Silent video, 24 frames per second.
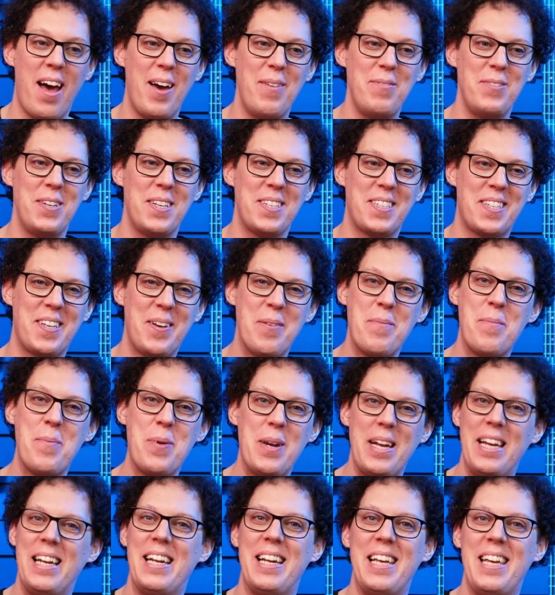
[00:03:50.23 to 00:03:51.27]
I'm just
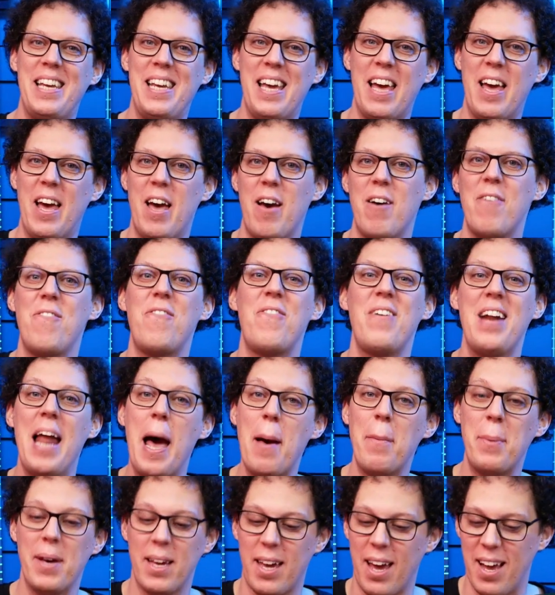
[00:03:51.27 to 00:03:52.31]
completely
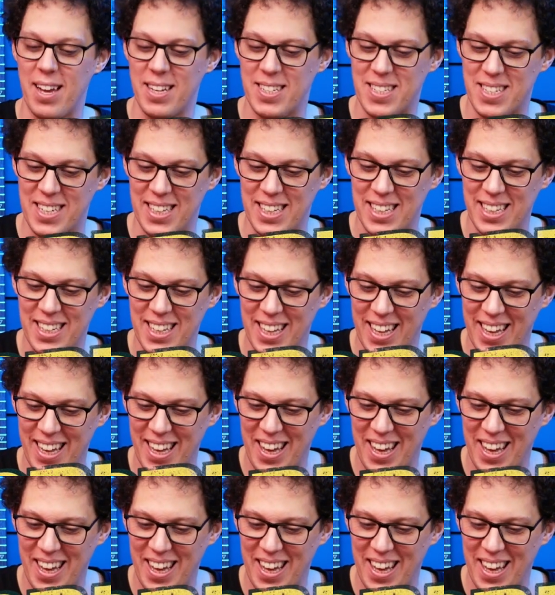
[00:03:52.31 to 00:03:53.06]
flabbergasted